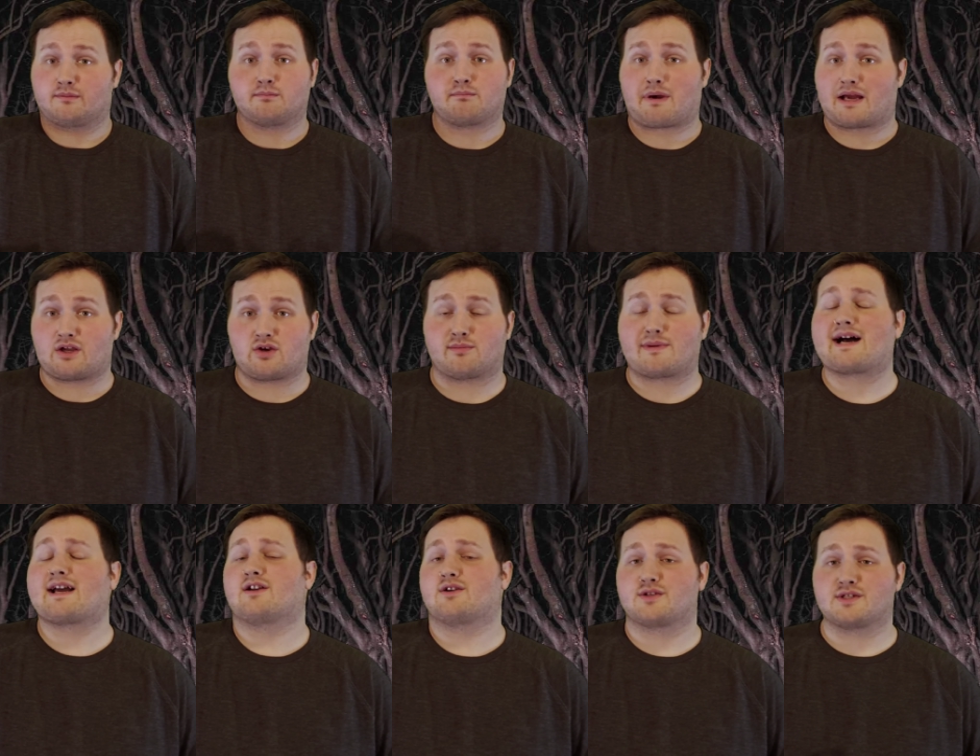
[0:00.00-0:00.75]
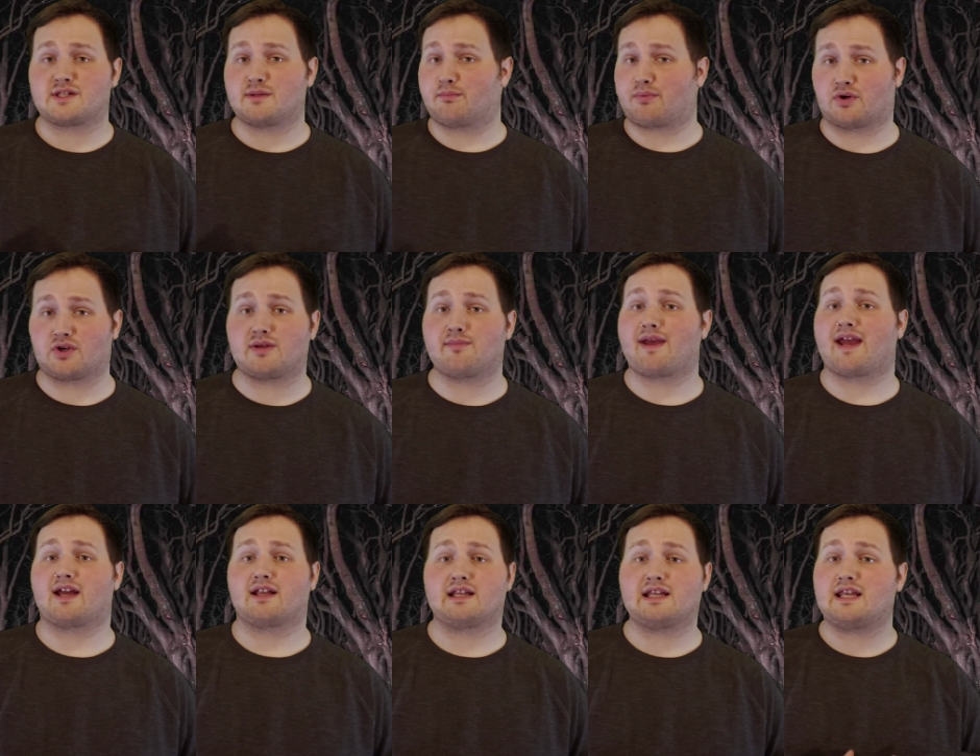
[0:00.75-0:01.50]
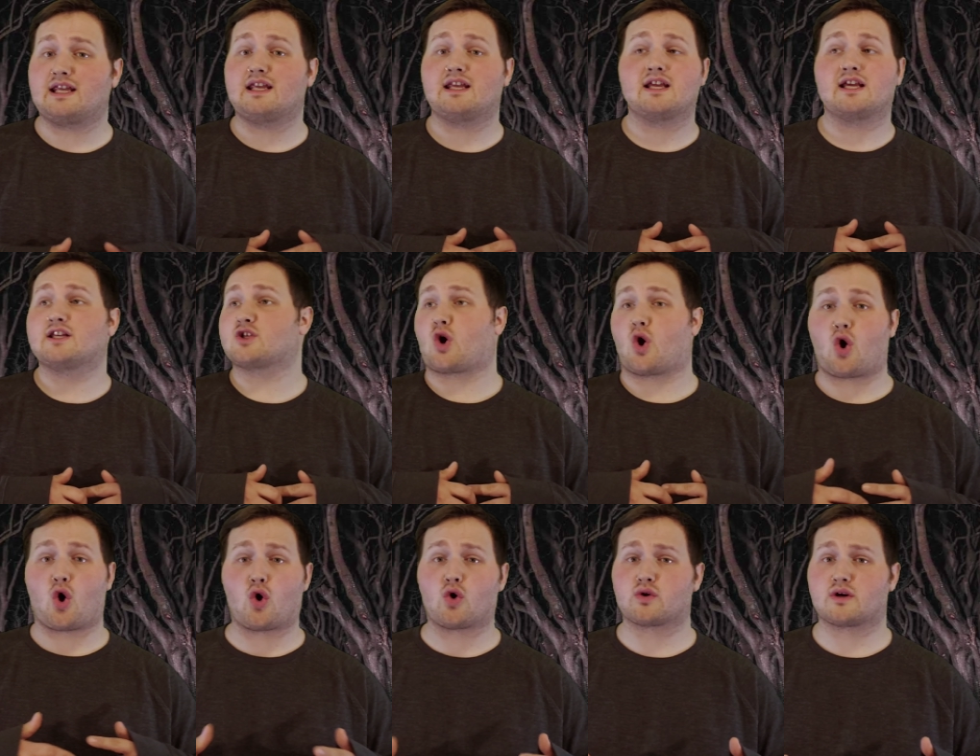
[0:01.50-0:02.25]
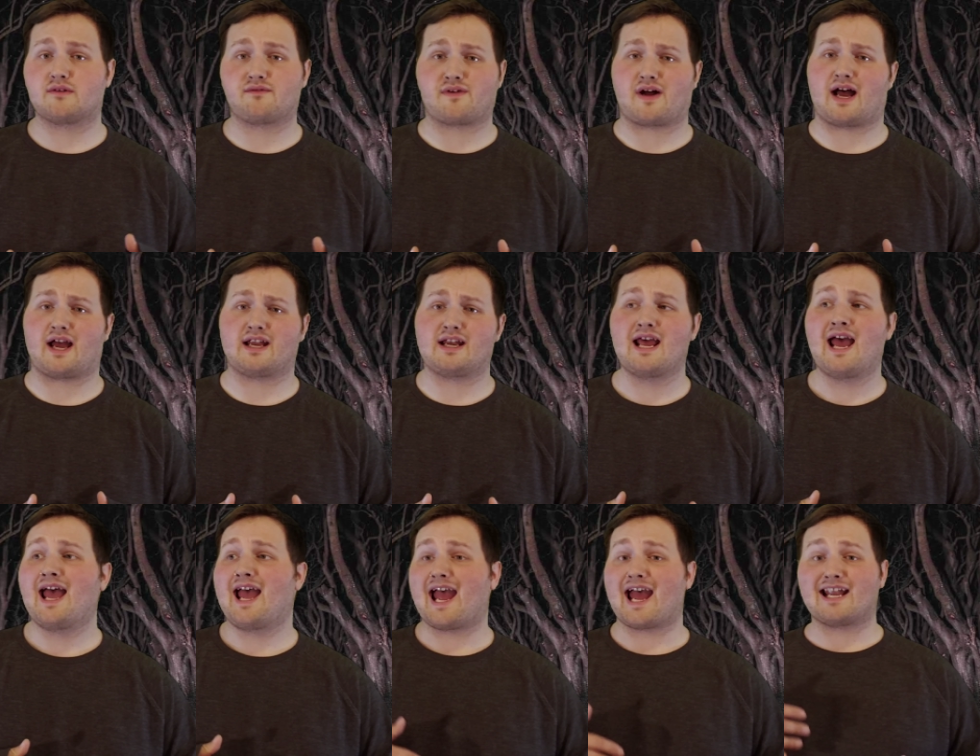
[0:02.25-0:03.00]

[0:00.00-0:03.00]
Michael Myers, the boogeyman, he is horrified.